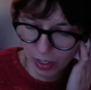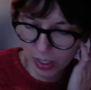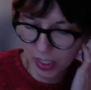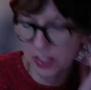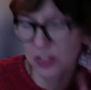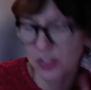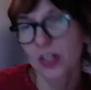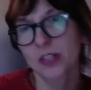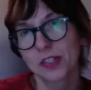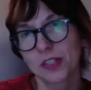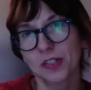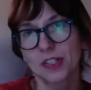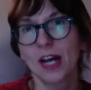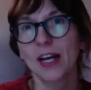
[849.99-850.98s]
history and
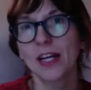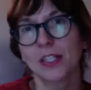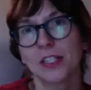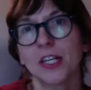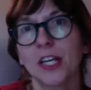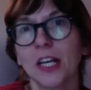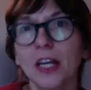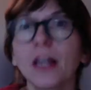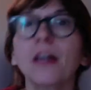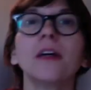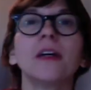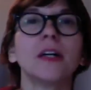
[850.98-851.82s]
society,